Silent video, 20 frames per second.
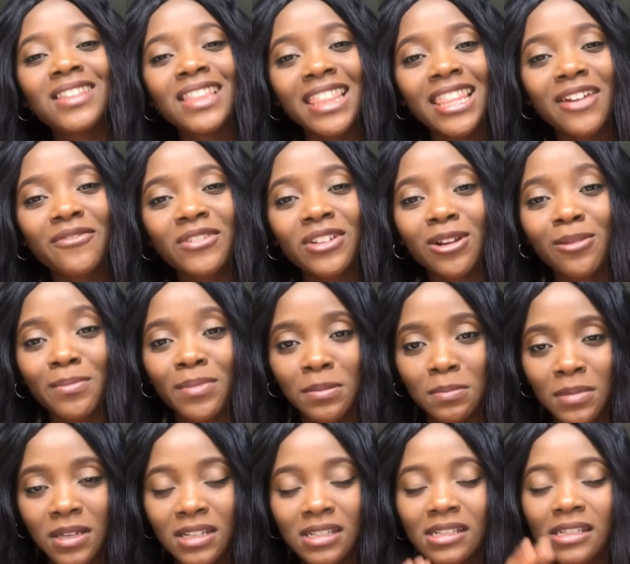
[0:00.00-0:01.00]
level up a
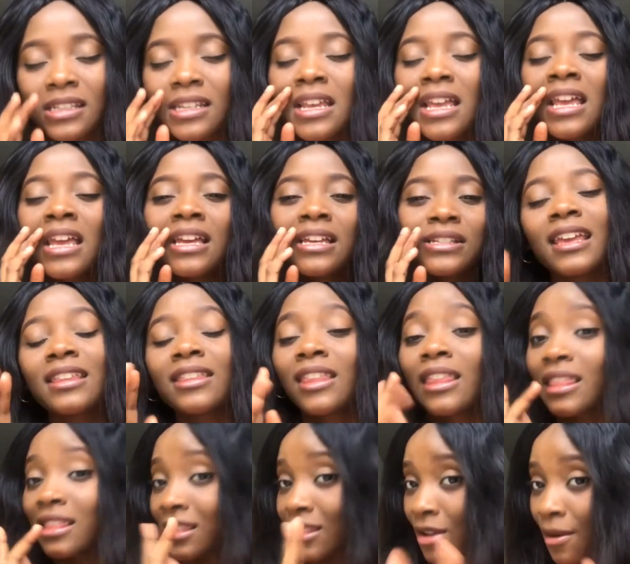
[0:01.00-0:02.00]
bit. And
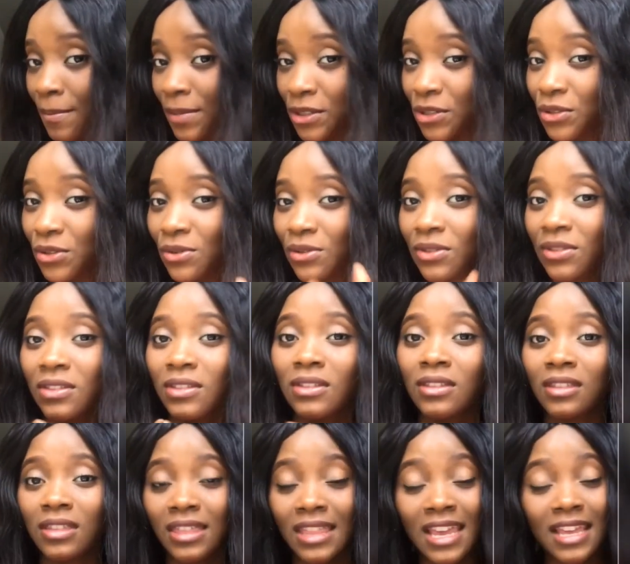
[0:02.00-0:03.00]
number two
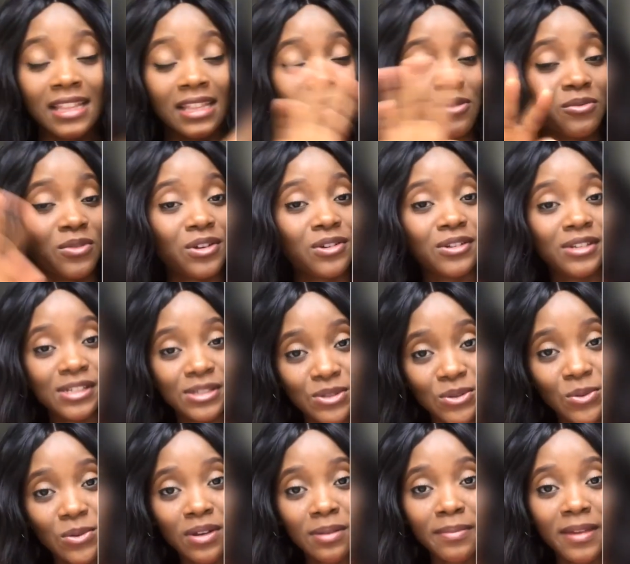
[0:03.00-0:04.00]
thing that we're going to
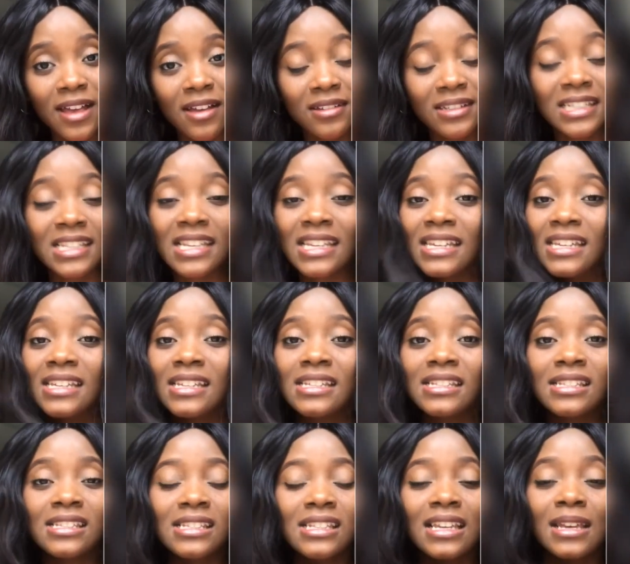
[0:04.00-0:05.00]
talk about
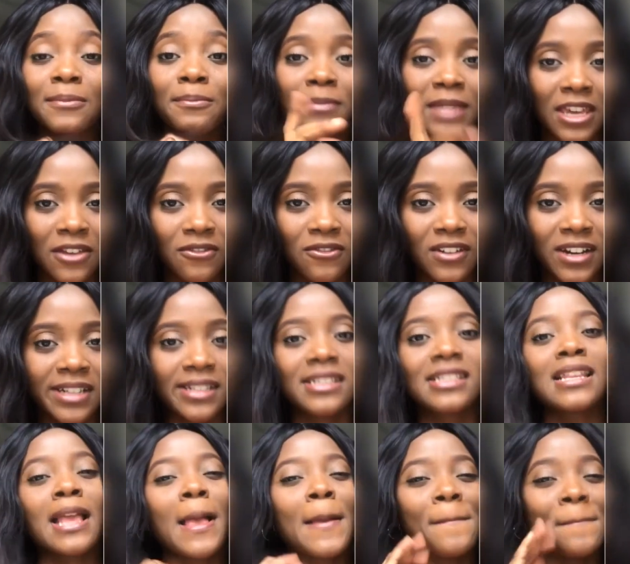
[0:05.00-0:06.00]
is make
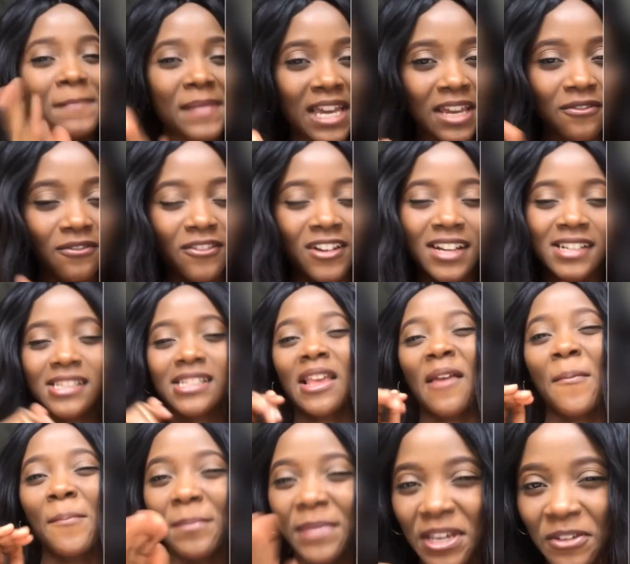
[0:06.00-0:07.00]
friends. Make friends
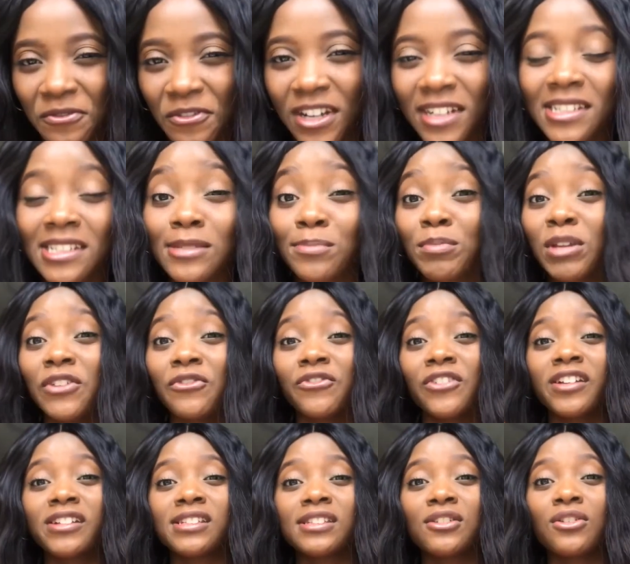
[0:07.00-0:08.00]

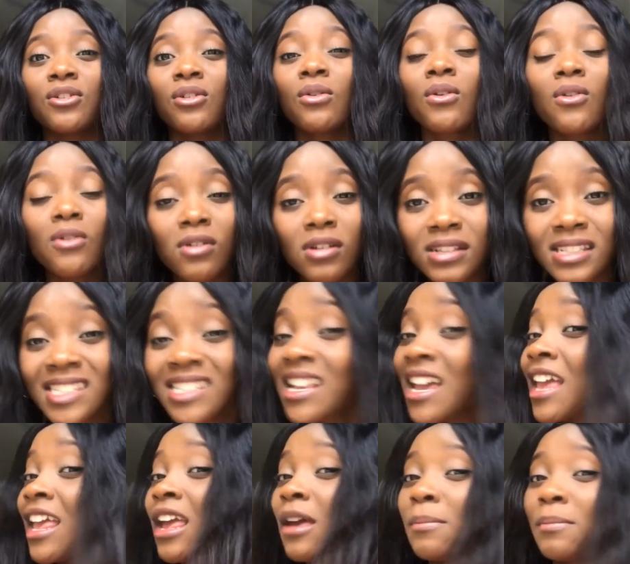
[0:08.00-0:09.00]
in your course,
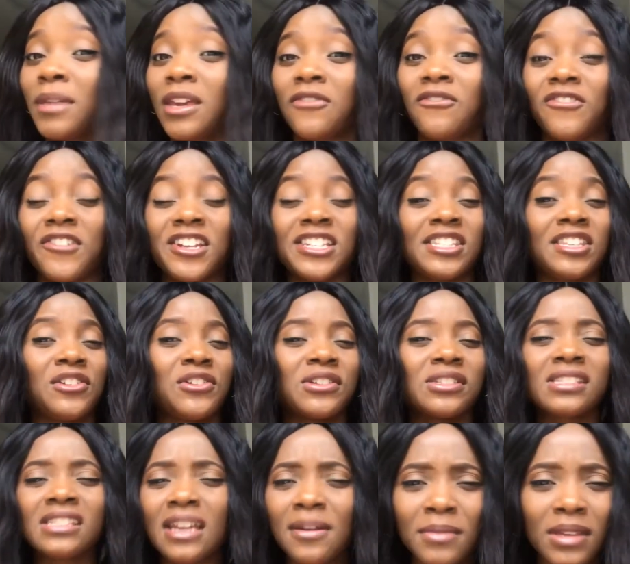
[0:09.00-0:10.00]
make friends in your
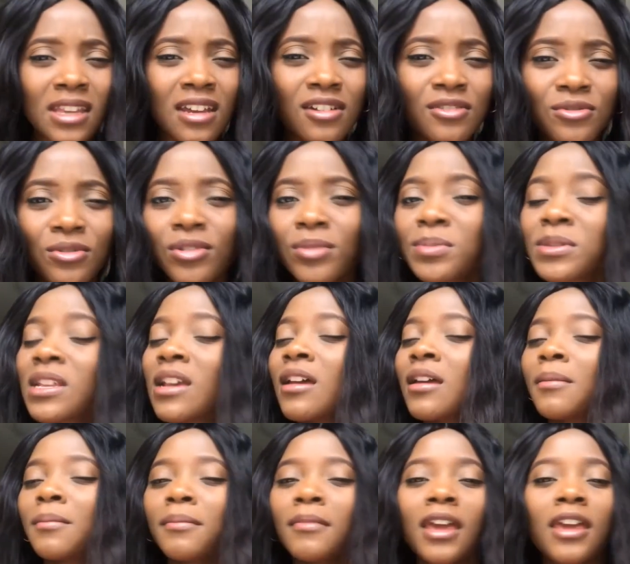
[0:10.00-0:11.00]
seminar groups,
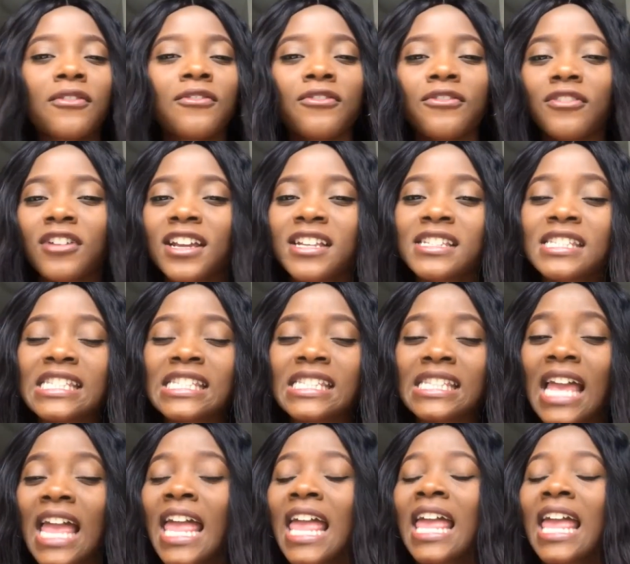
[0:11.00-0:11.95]
make friends